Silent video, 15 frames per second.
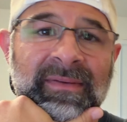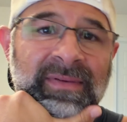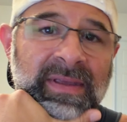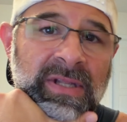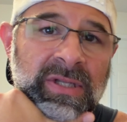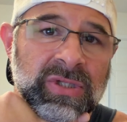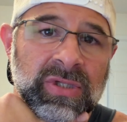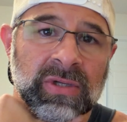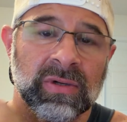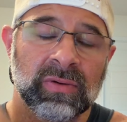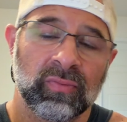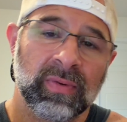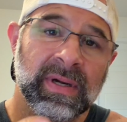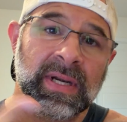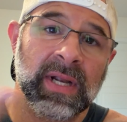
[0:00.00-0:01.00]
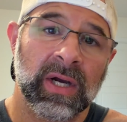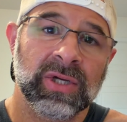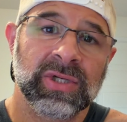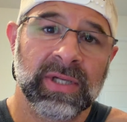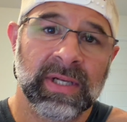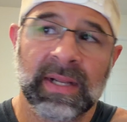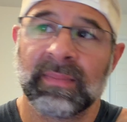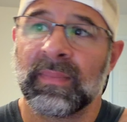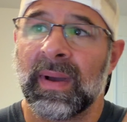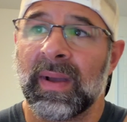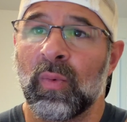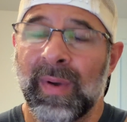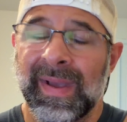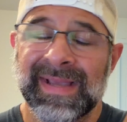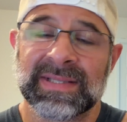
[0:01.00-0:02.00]
inch reduction in my
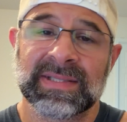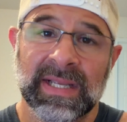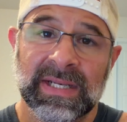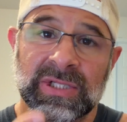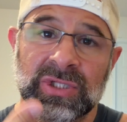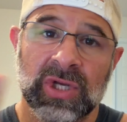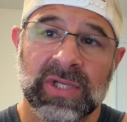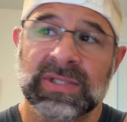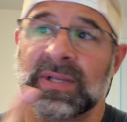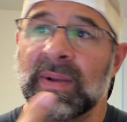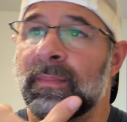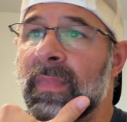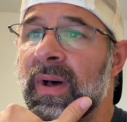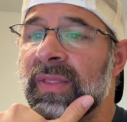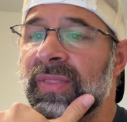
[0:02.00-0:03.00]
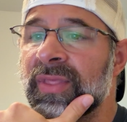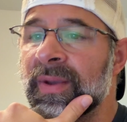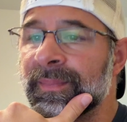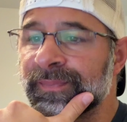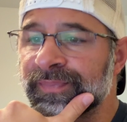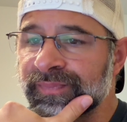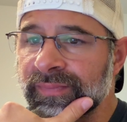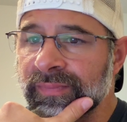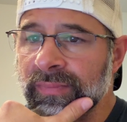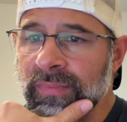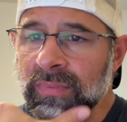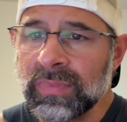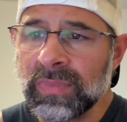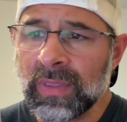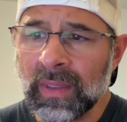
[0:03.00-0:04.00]
waist in just a month.
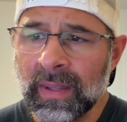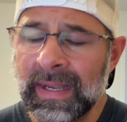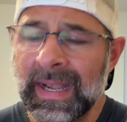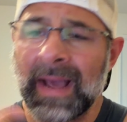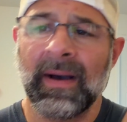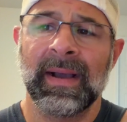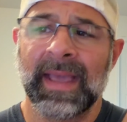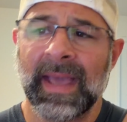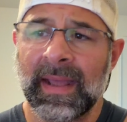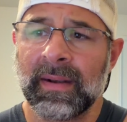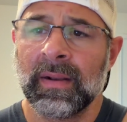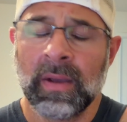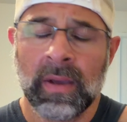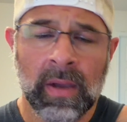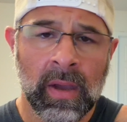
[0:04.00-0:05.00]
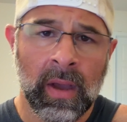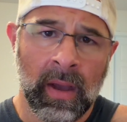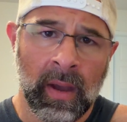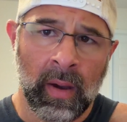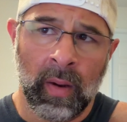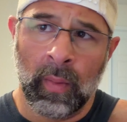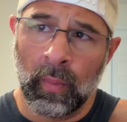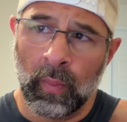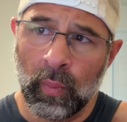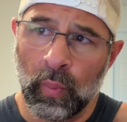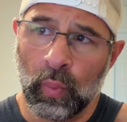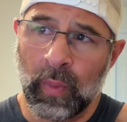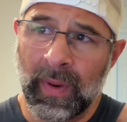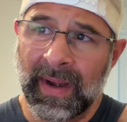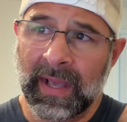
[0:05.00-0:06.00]
Now, again,
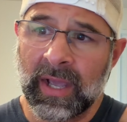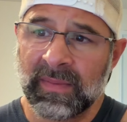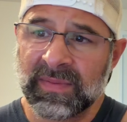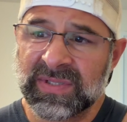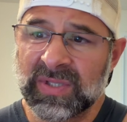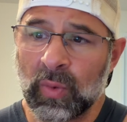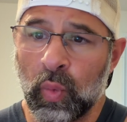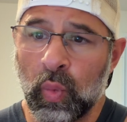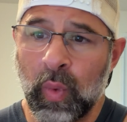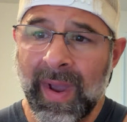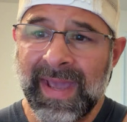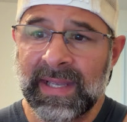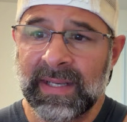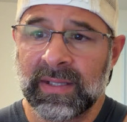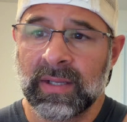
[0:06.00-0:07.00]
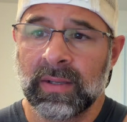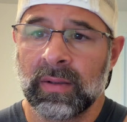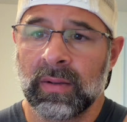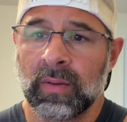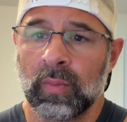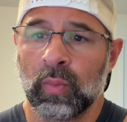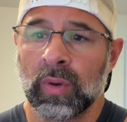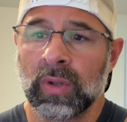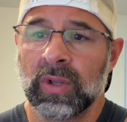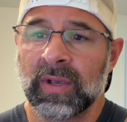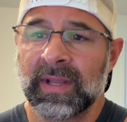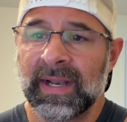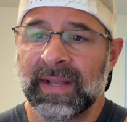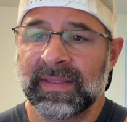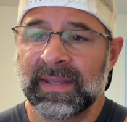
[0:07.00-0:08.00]
when it comes to weight, we're
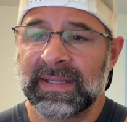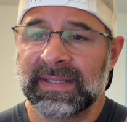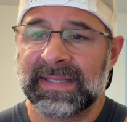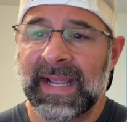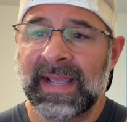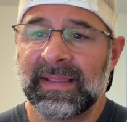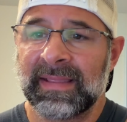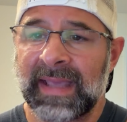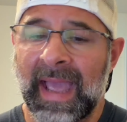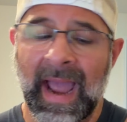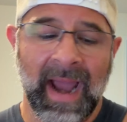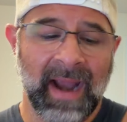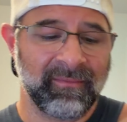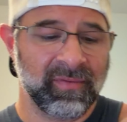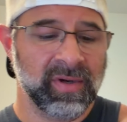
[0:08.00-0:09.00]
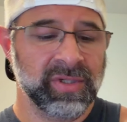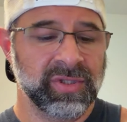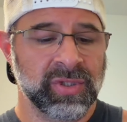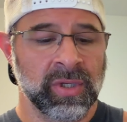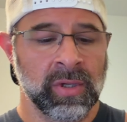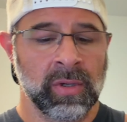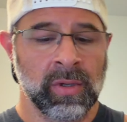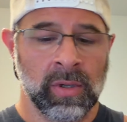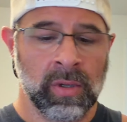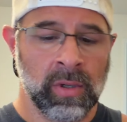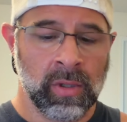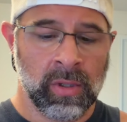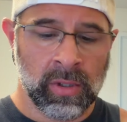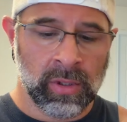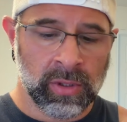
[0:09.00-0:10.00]
looking at the daily average.
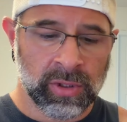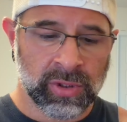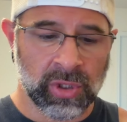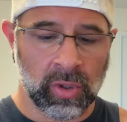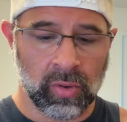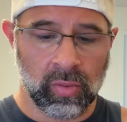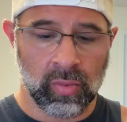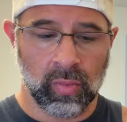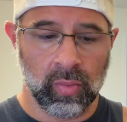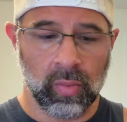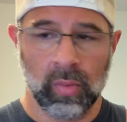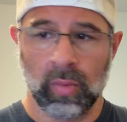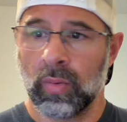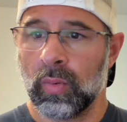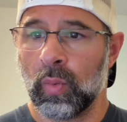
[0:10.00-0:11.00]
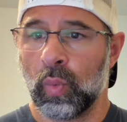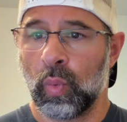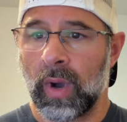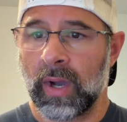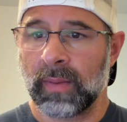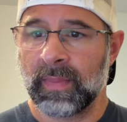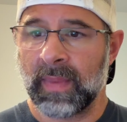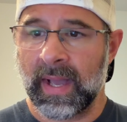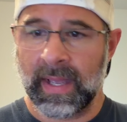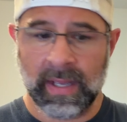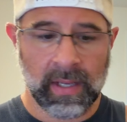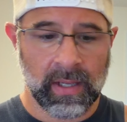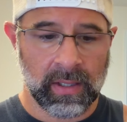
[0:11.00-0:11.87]
So while my